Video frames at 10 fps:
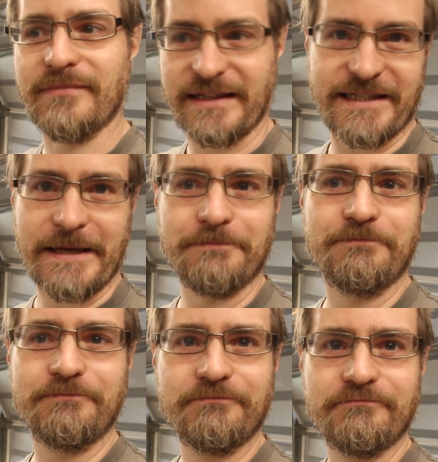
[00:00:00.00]
that's it.
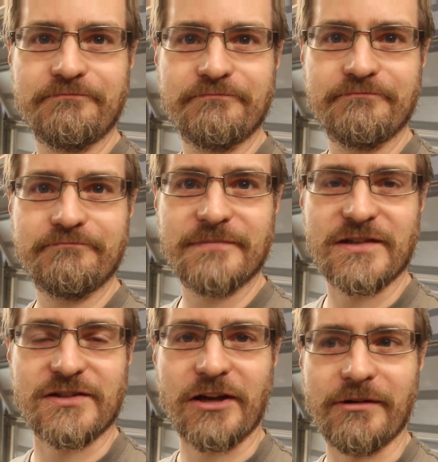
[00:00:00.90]

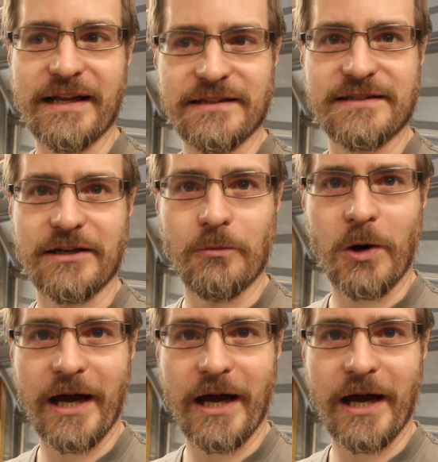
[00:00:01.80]
So let's see what